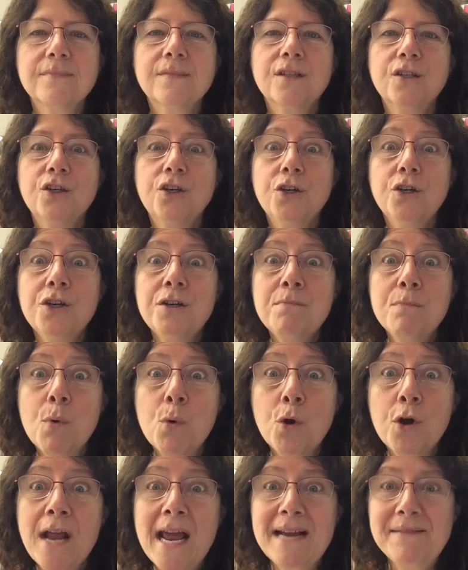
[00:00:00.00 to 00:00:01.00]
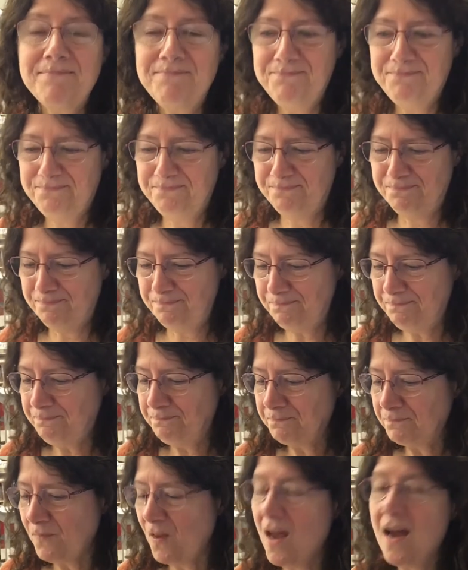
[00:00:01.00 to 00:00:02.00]
Good morning.
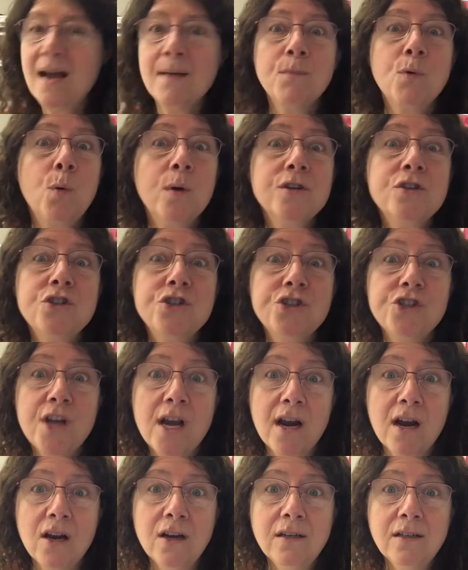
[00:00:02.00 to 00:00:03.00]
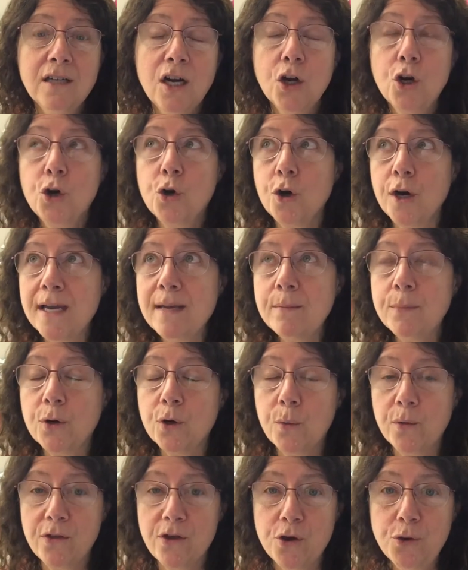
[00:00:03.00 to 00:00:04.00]
I'm going to share a great book
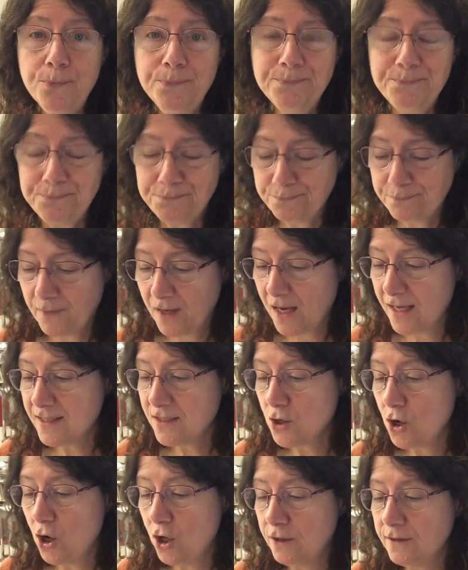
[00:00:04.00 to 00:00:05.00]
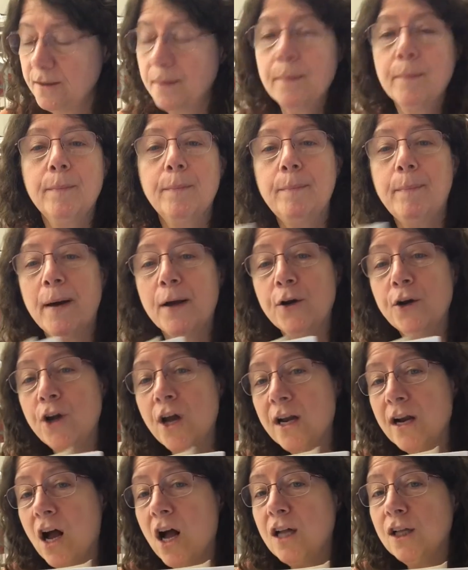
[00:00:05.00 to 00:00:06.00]
with you. It's called Butternut
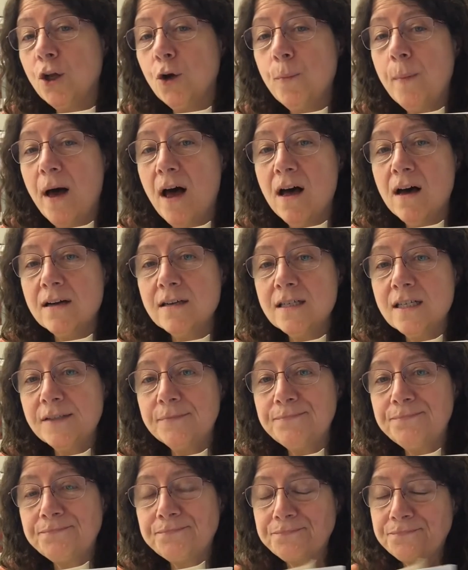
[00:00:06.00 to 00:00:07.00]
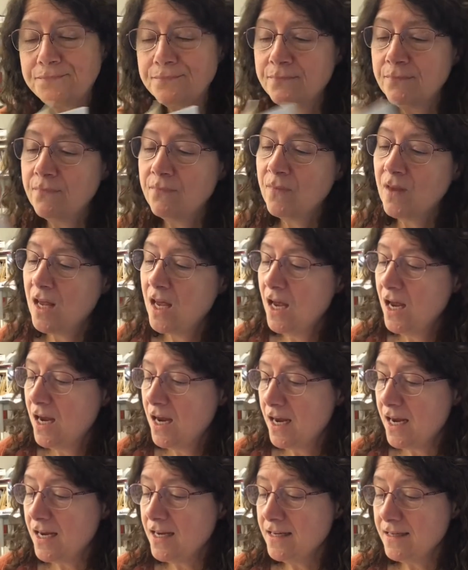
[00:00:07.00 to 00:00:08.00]
Hollow Pond.
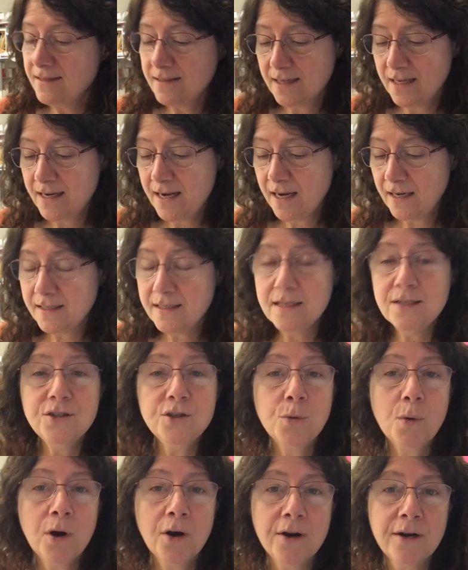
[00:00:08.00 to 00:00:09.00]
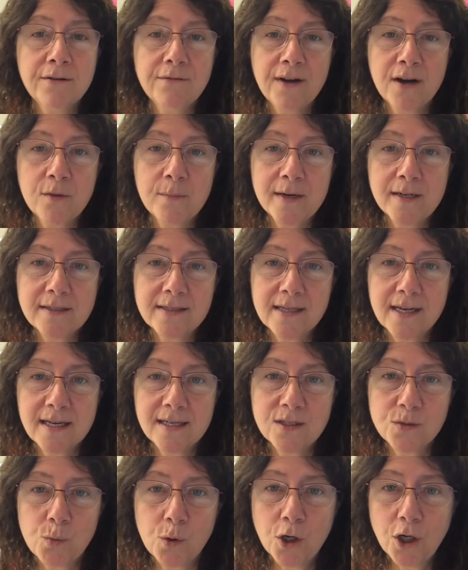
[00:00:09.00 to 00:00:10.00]
It is connected to our environmental
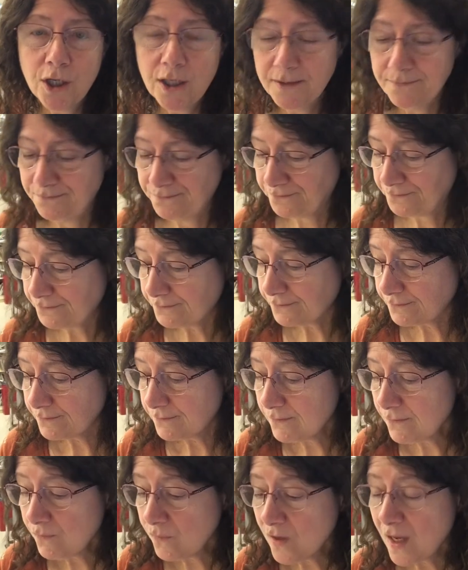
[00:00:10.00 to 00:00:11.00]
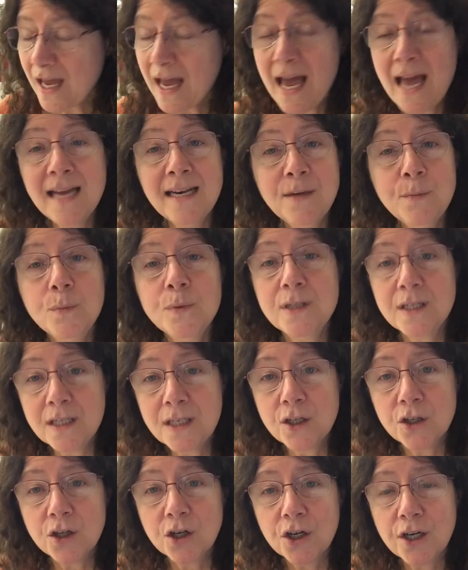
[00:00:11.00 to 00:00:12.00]
science work, and in
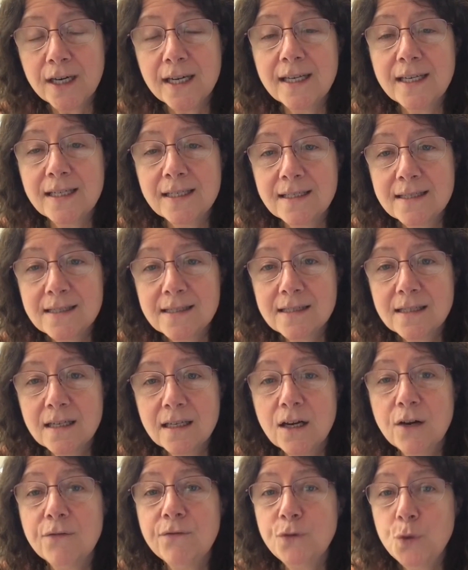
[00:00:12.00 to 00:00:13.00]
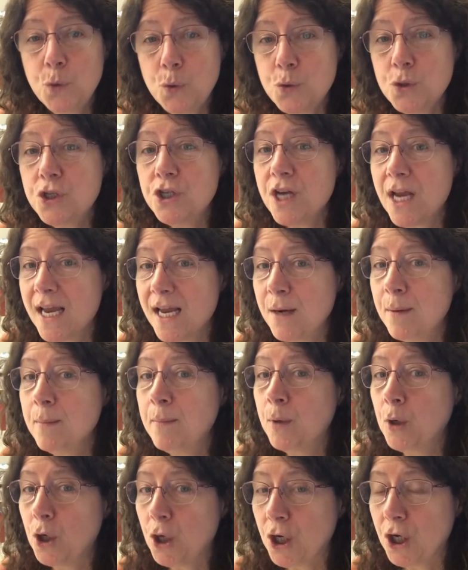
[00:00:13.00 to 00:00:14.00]
particular, it is a food chain
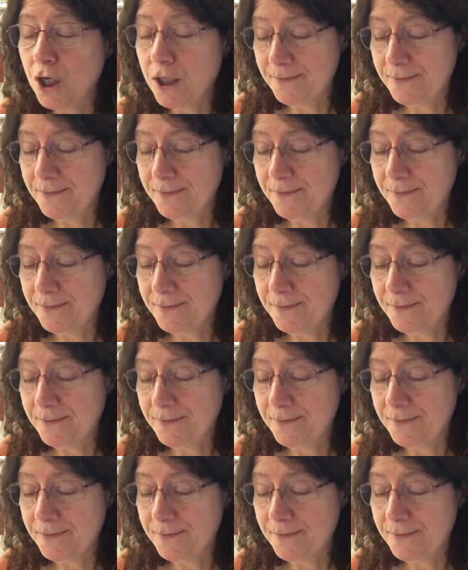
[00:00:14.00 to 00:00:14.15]
book.